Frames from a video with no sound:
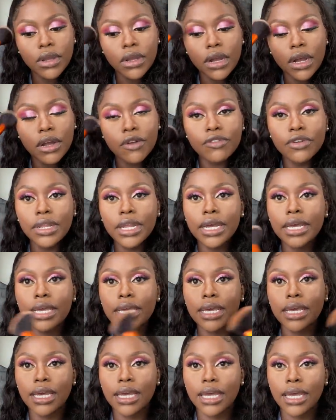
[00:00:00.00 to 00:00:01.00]
I feel like
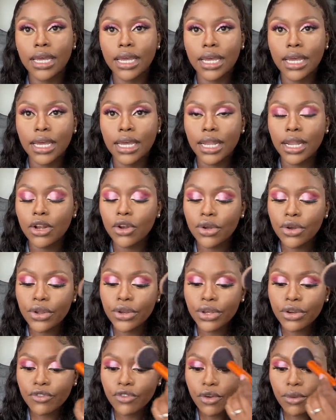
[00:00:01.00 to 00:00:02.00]

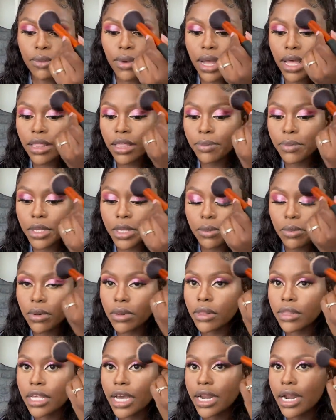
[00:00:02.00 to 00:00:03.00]
learning from other
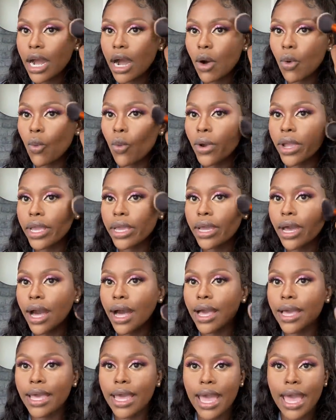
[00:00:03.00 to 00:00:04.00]
people that are where
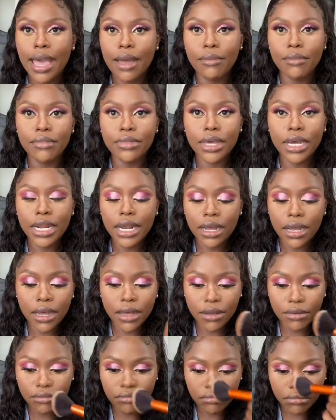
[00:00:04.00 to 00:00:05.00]
I am, that are